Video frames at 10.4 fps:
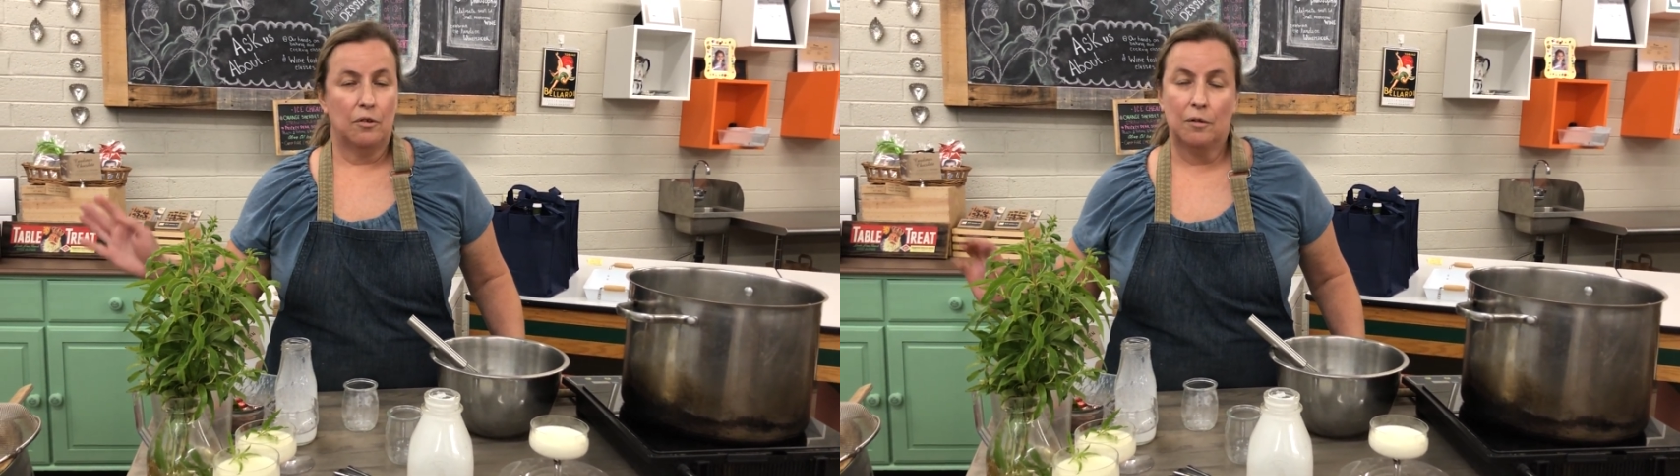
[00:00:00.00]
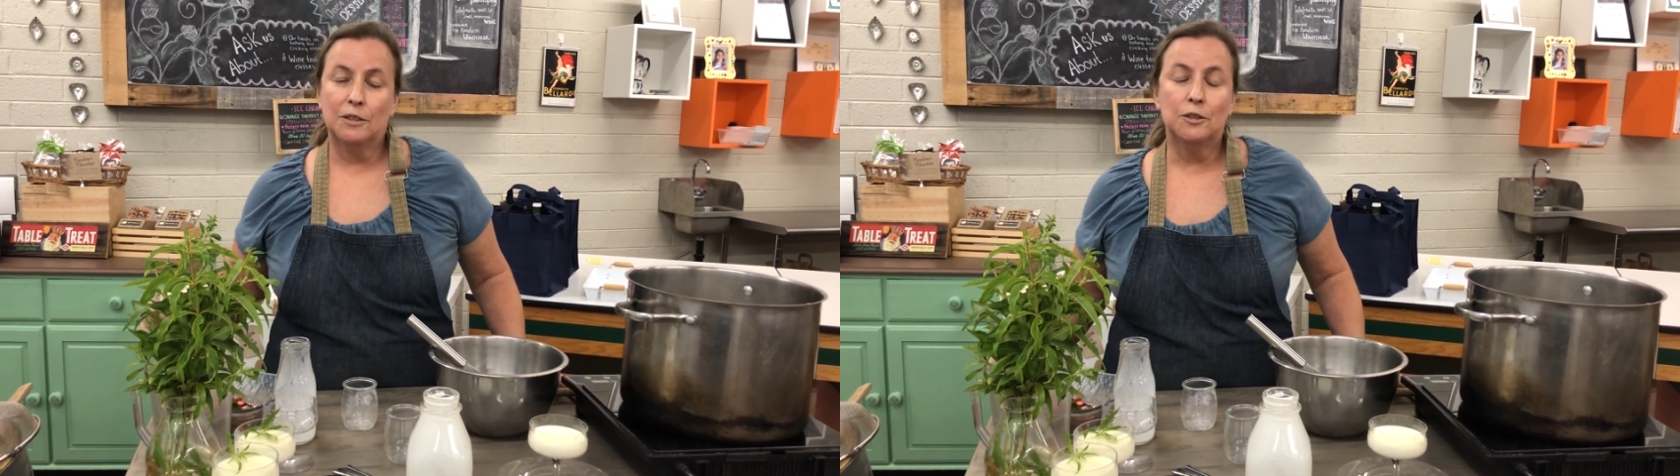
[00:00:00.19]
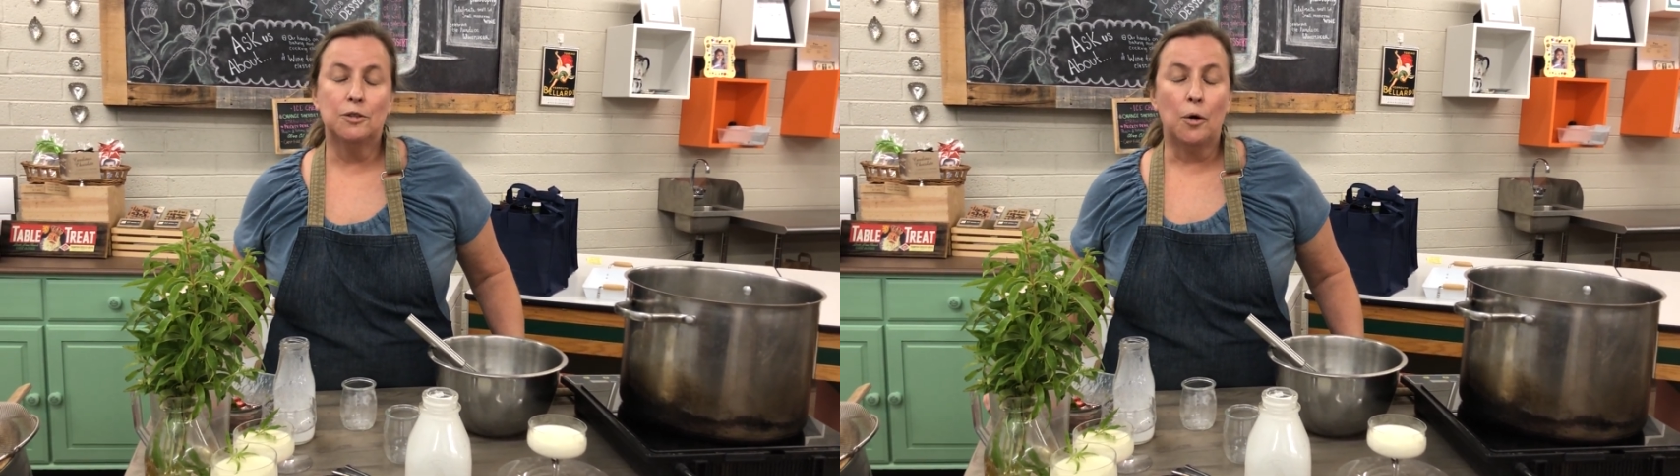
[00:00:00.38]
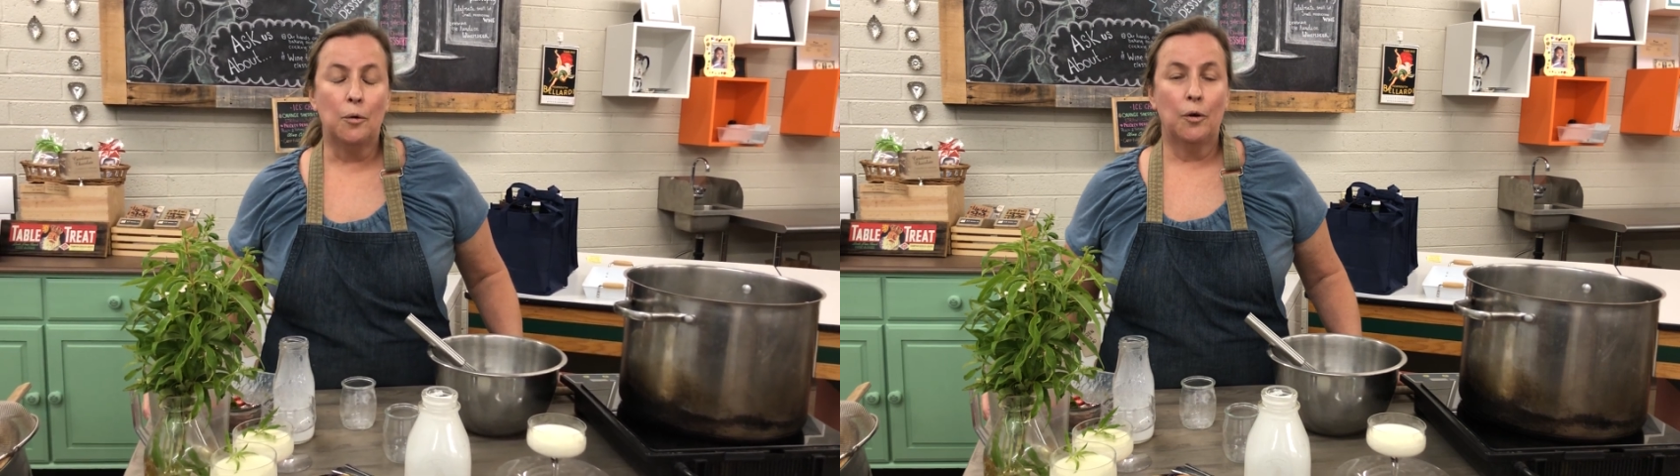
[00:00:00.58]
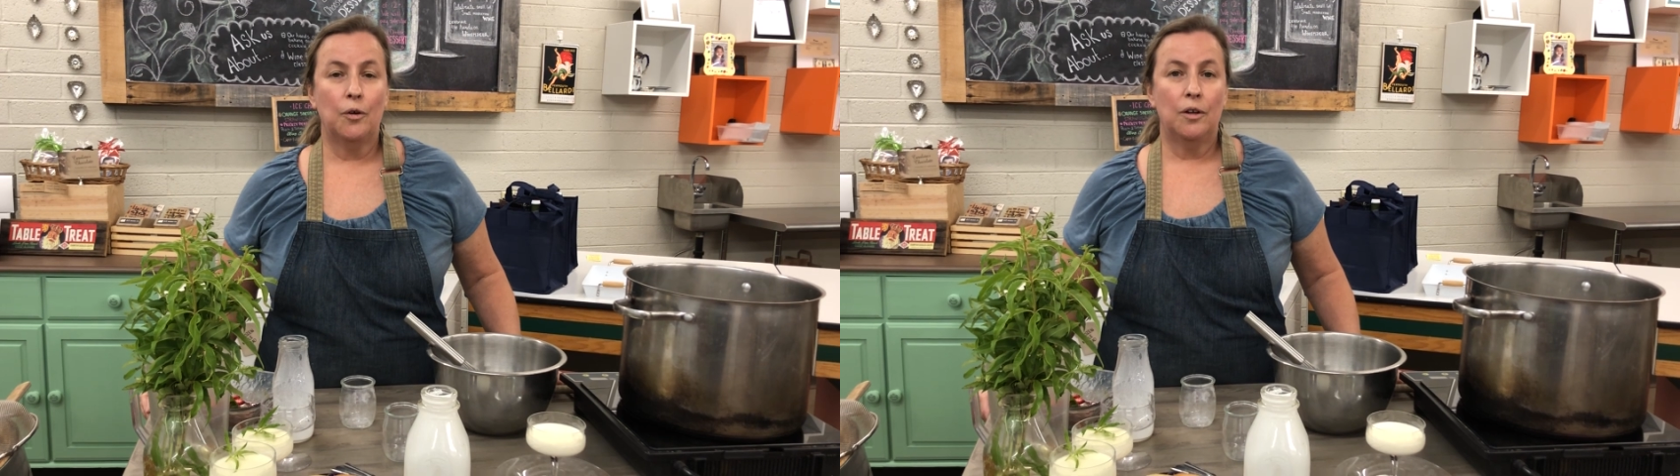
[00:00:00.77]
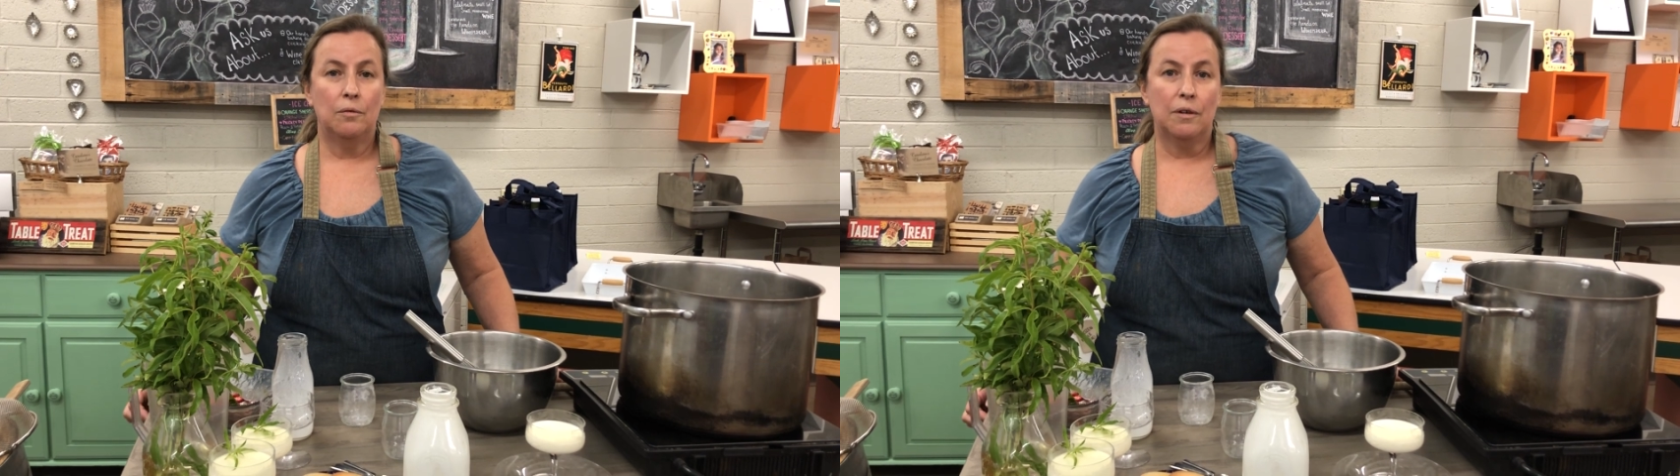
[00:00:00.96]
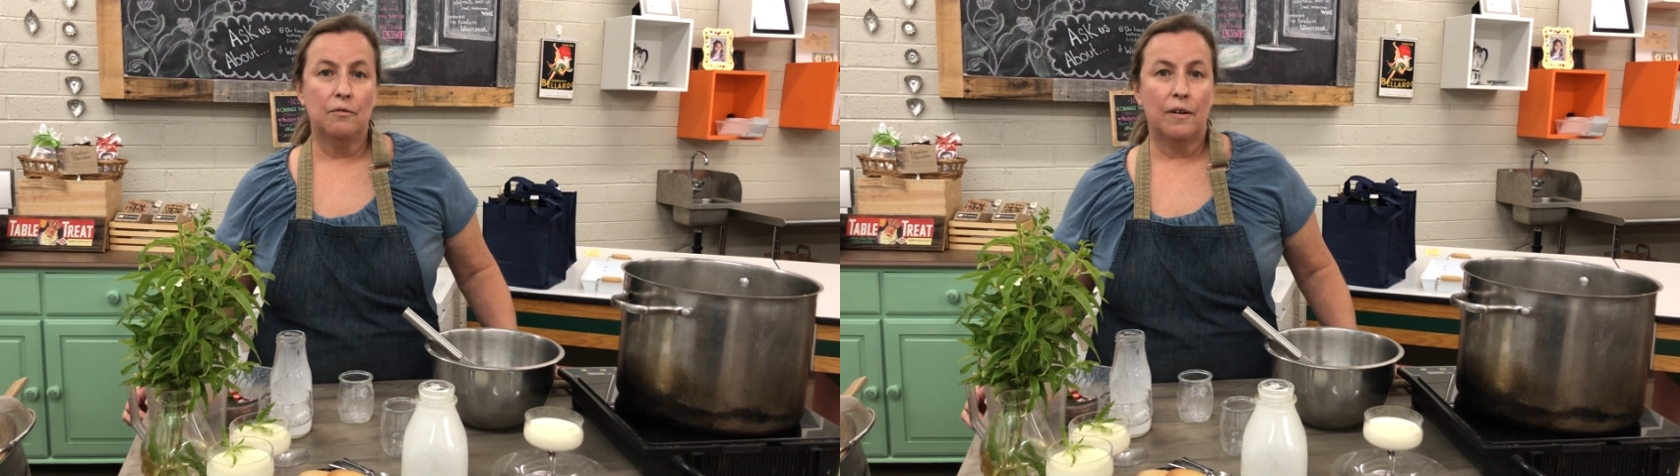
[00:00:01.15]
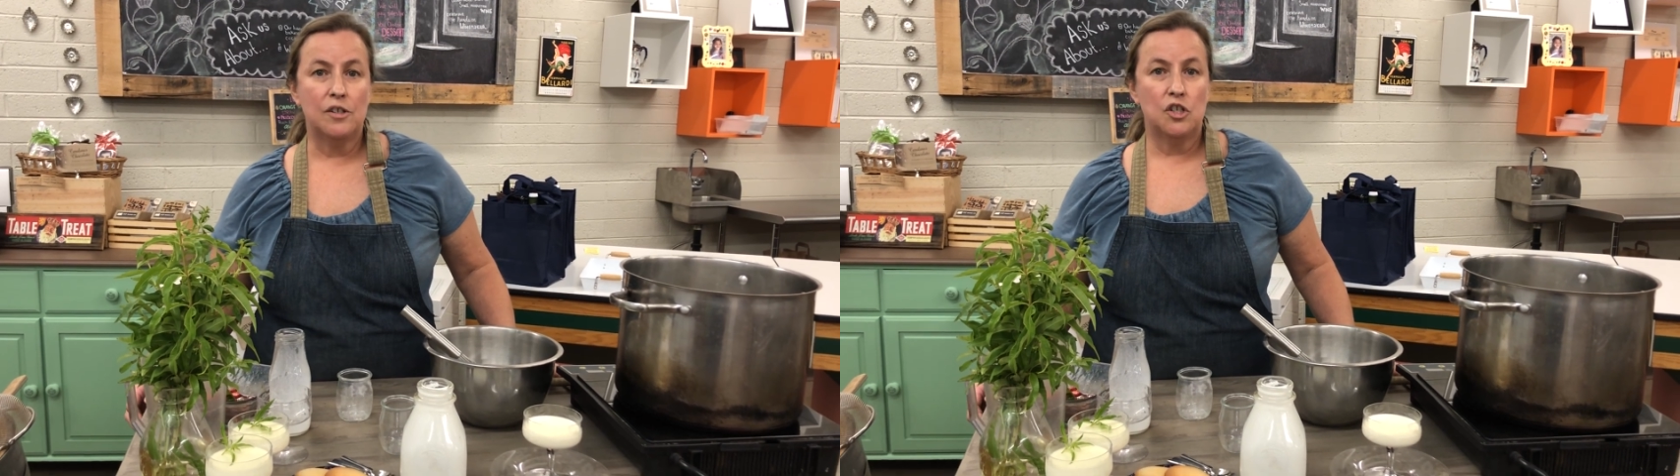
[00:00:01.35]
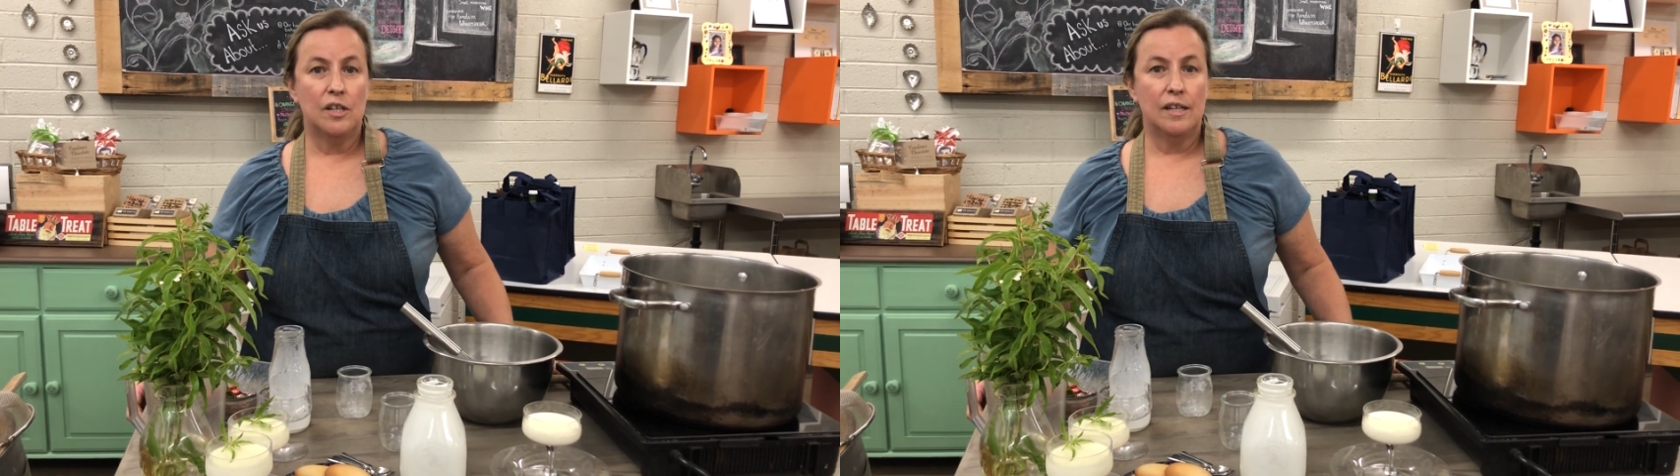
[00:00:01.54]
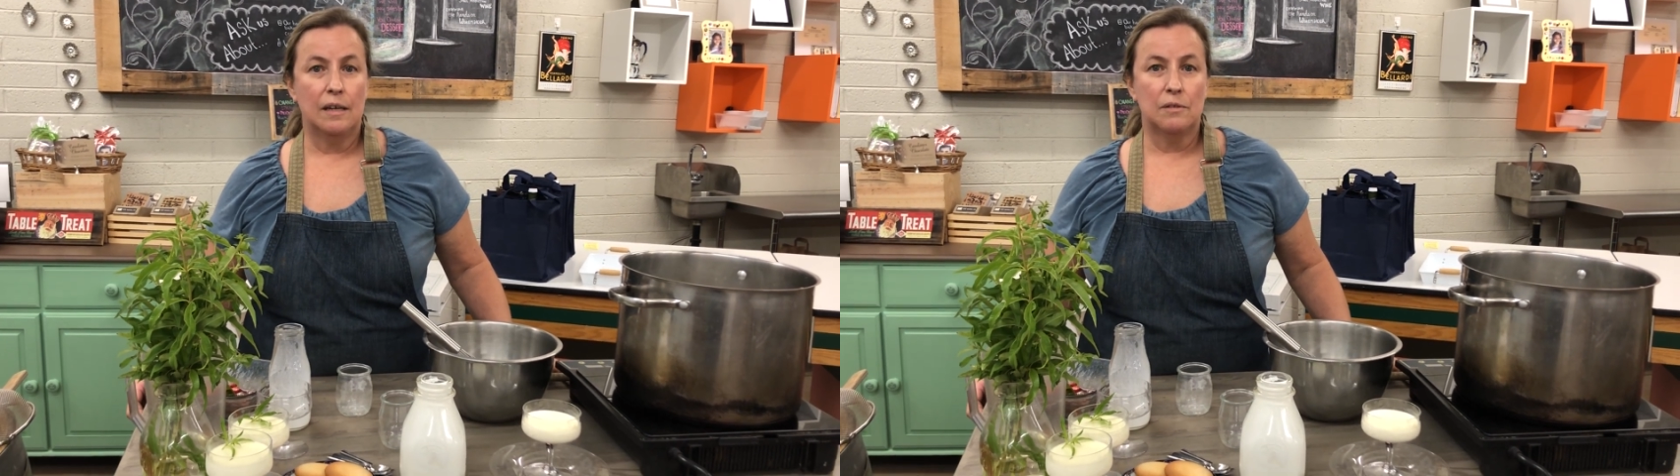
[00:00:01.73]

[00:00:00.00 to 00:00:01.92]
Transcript: It was so good, refreshing.